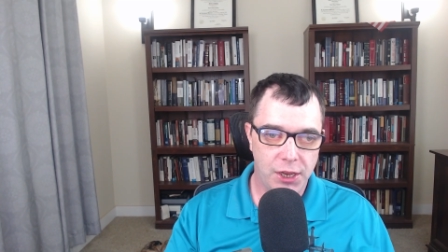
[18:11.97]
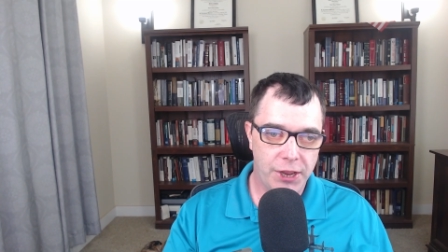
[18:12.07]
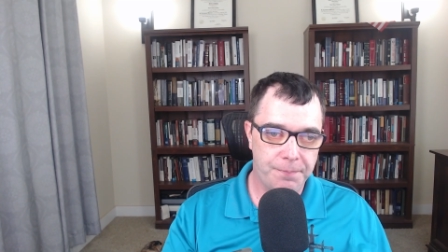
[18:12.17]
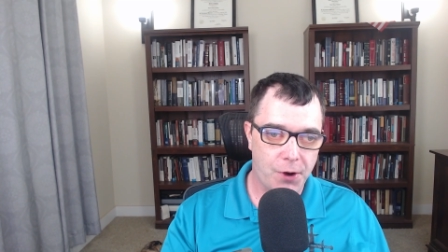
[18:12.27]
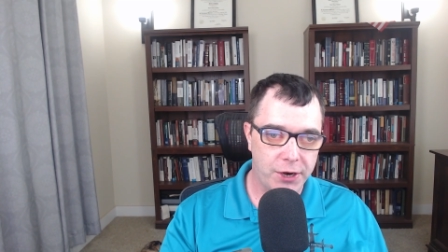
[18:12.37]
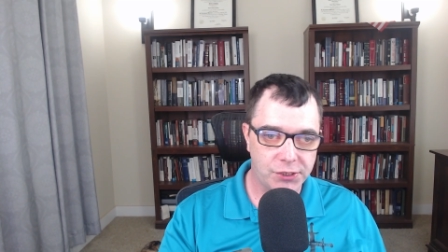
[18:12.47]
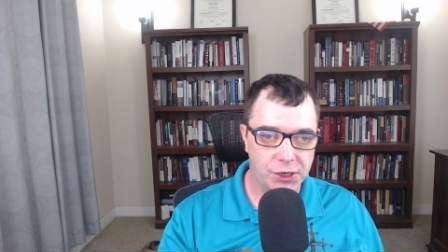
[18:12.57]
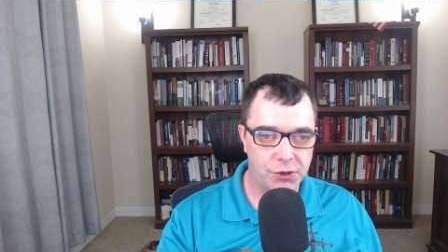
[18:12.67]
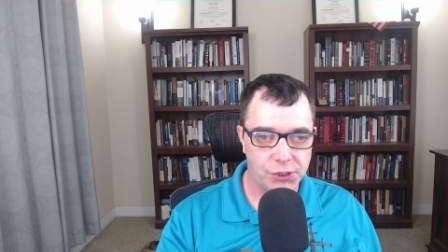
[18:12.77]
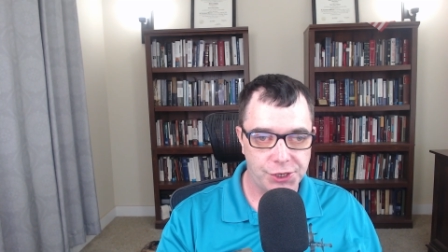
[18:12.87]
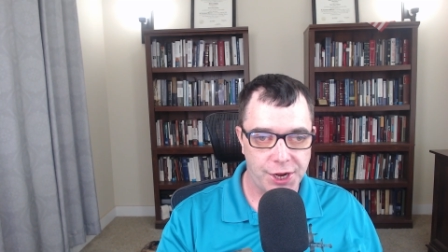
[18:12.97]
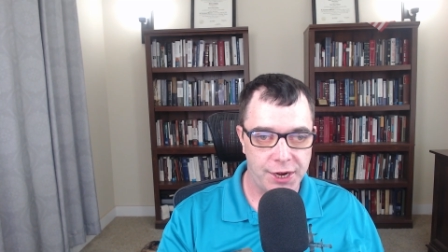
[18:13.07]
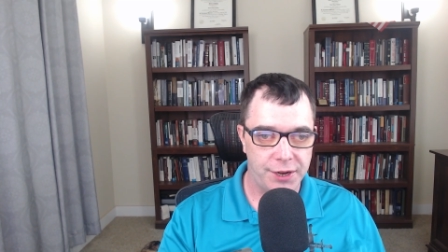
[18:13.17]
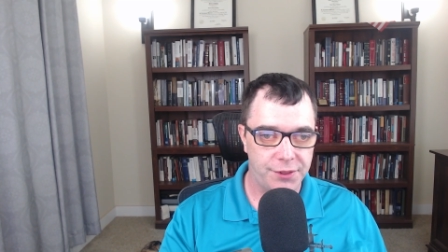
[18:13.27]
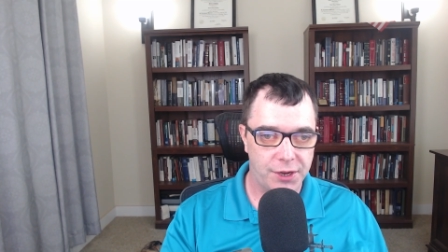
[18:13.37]
In Protestant
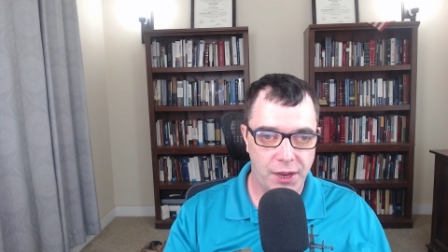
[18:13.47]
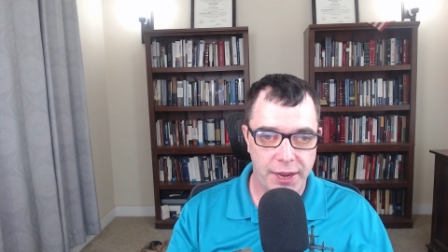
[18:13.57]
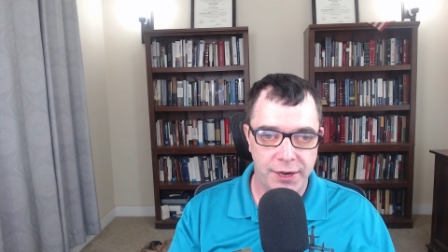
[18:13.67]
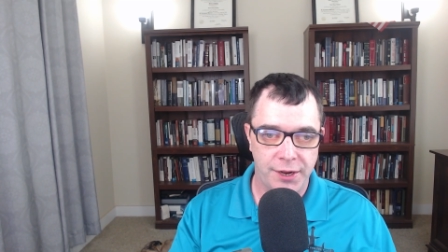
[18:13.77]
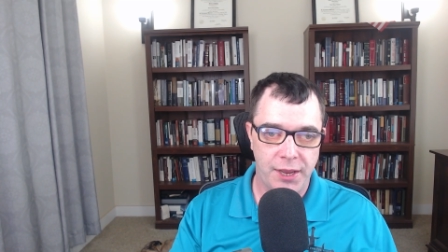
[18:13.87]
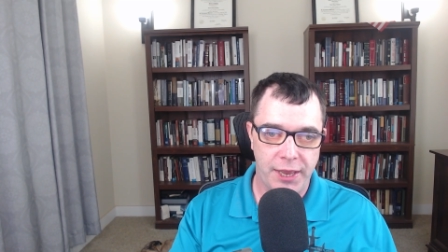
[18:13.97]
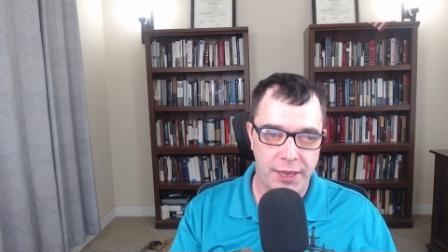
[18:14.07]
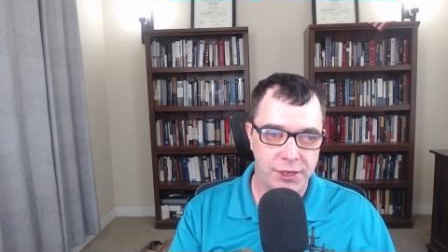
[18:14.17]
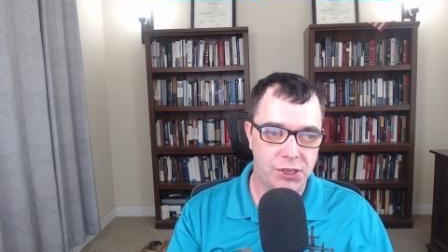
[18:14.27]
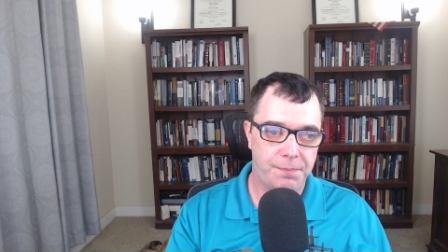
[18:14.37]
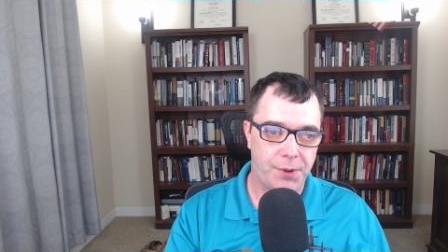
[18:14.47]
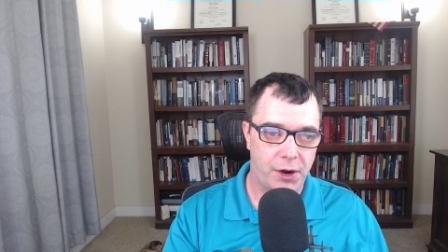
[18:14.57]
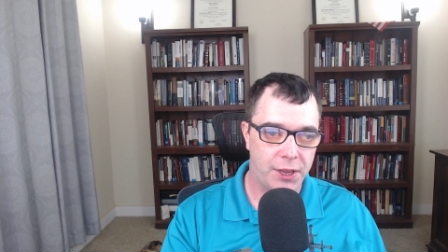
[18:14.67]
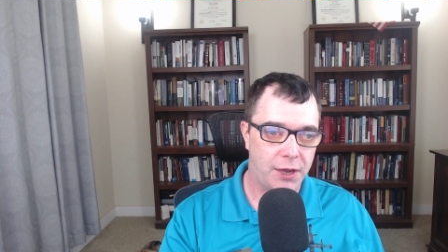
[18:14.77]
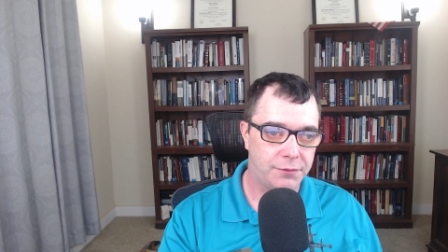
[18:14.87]
Christianity, the canon is the
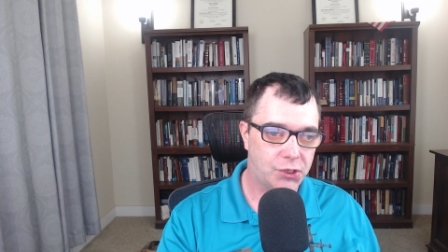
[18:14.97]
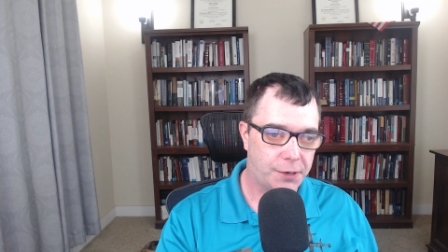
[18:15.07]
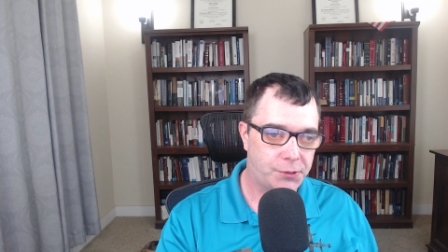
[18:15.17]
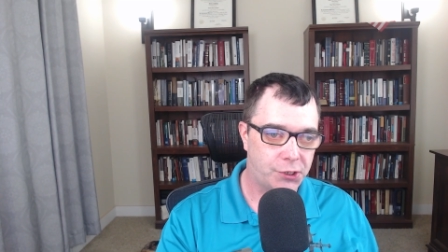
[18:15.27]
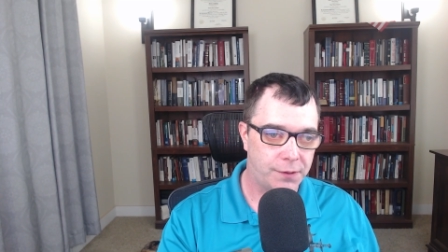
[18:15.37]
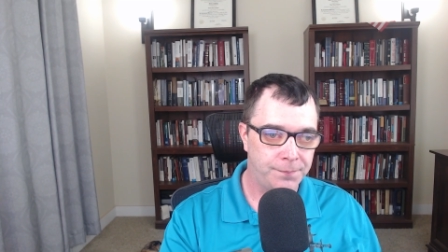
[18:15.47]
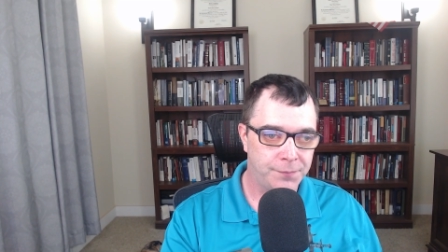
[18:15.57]
body of Scripture,